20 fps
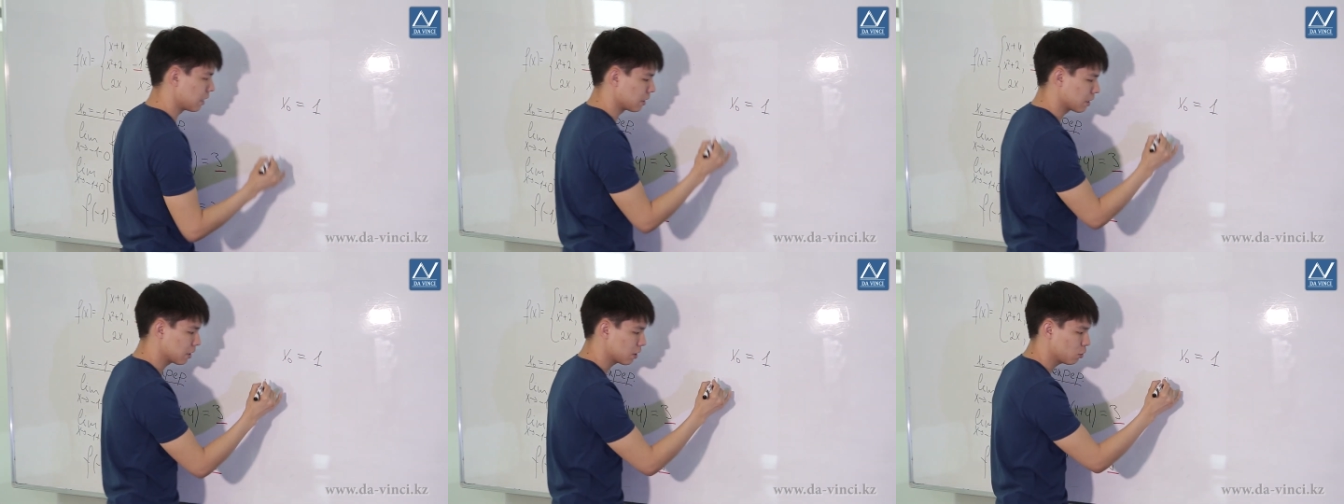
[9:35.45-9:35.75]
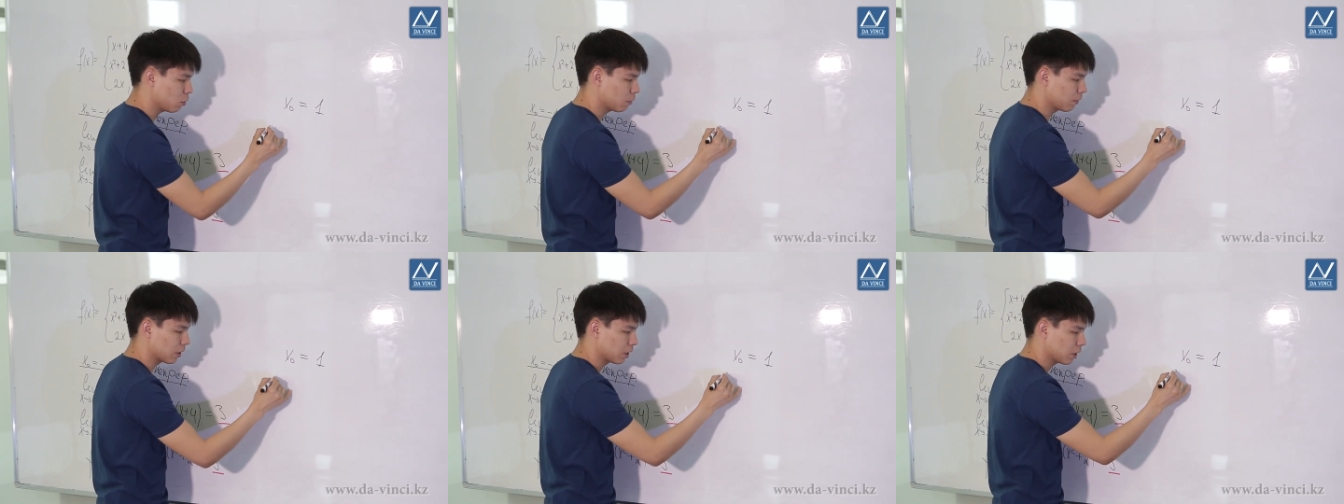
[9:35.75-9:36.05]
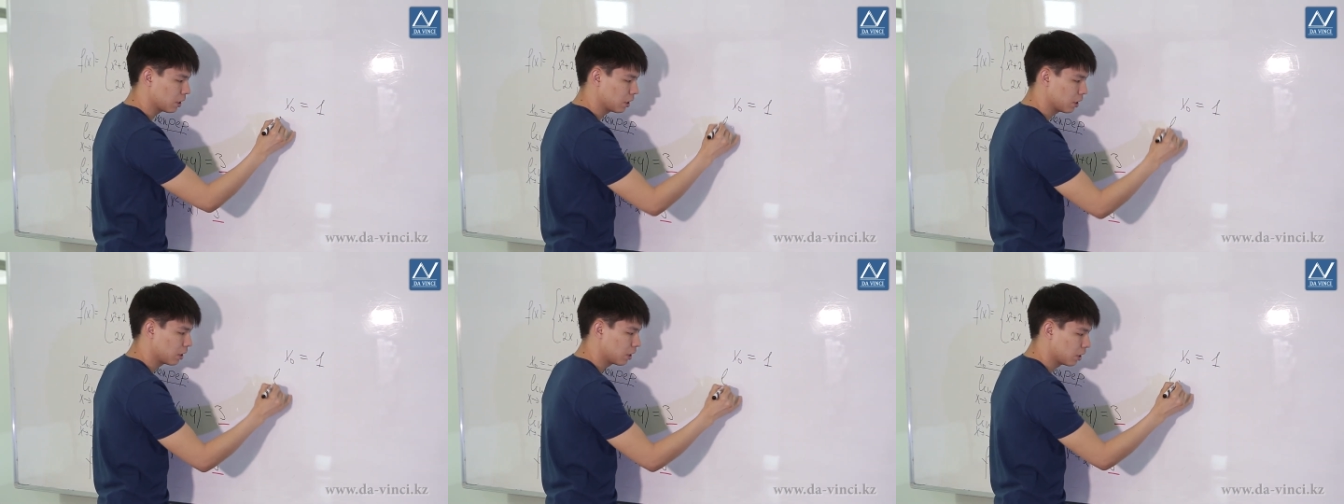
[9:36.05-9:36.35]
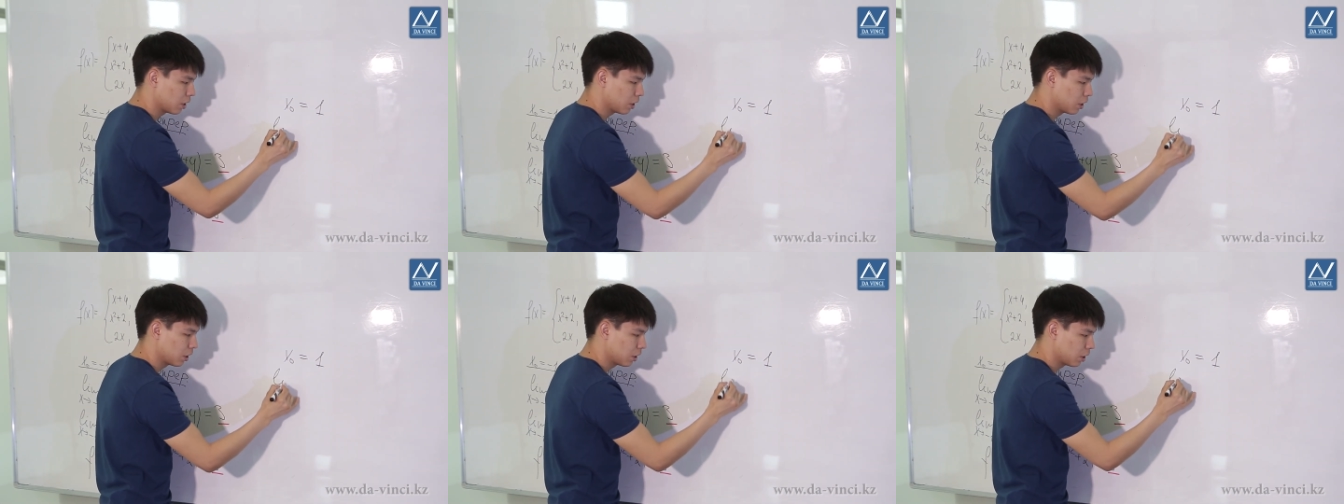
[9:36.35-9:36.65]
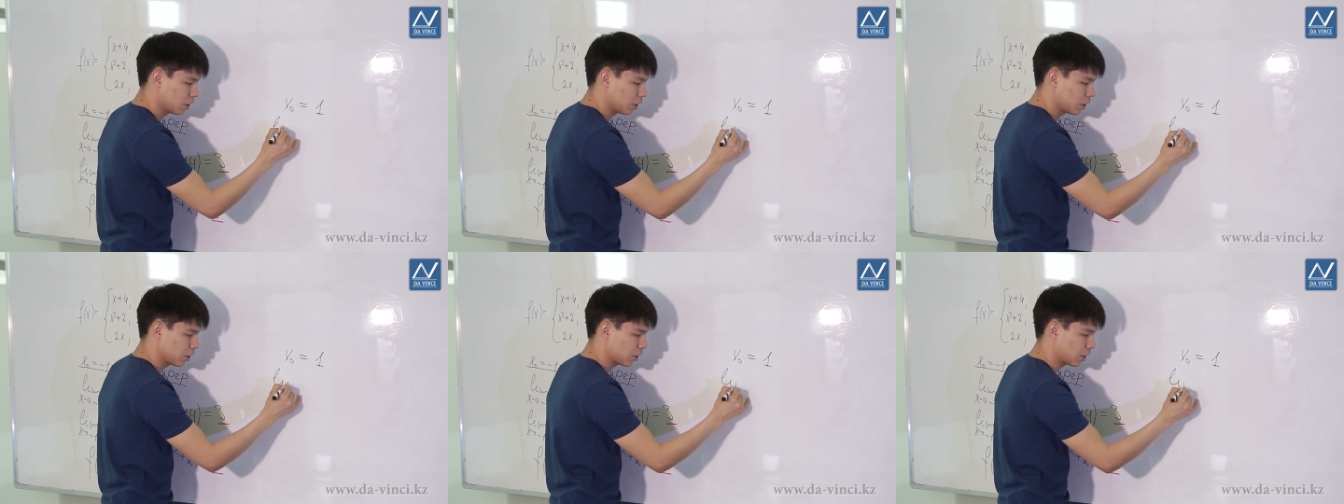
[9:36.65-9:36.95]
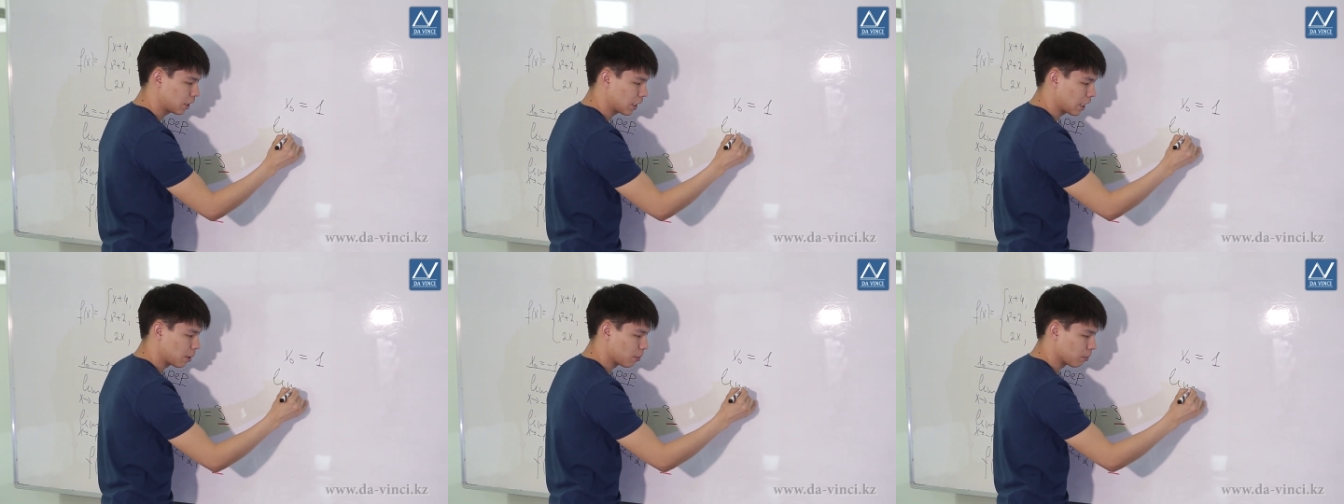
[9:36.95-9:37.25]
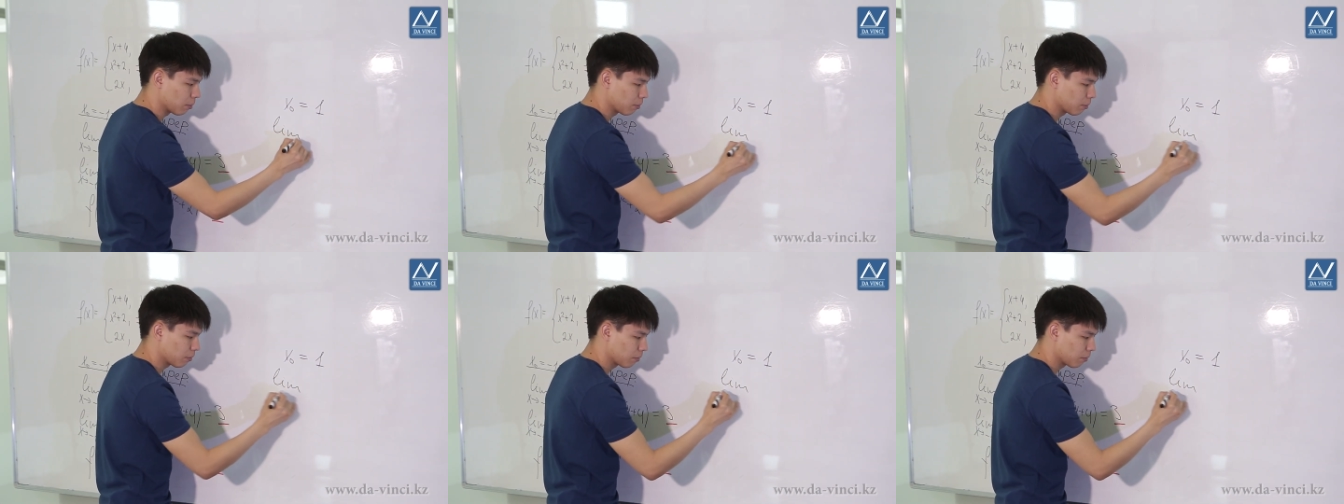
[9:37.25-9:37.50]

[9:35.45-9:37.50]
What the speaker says: Again, counting.